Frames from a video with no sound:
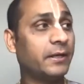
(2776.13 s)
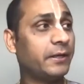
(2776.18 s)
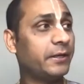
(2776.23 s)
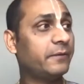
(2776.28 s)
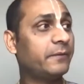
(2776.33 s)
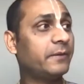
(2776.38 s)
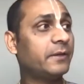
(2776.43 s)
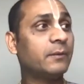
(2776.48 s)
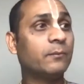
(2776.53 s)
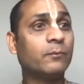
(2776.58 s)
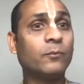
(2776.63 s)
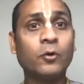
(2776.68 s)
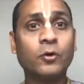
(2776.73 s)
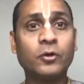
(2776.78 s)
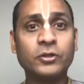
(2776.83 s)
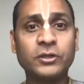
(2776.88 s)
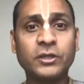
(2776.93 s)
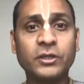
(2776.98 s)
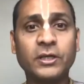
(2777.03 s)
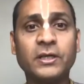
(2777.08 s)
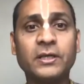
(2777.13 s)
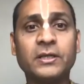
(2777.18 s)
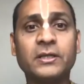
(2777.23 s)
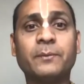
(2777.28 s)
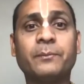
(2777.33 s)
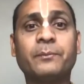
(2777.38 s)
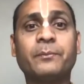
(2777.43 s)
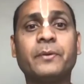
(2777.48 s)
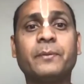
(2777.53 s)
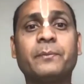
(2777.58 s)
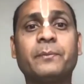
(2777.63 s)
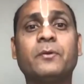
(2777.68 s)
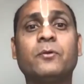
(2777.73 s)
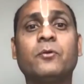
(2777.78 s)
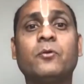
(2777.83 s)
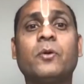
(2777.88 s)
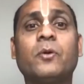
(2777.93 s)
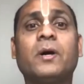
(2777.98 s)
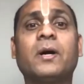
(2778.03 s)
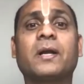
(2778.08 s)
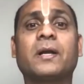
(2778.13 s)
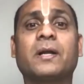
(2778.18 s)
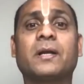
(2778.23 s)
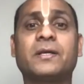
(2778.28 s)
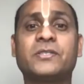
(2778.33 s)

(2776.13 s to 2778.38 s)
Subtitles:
the Mukti, the people who are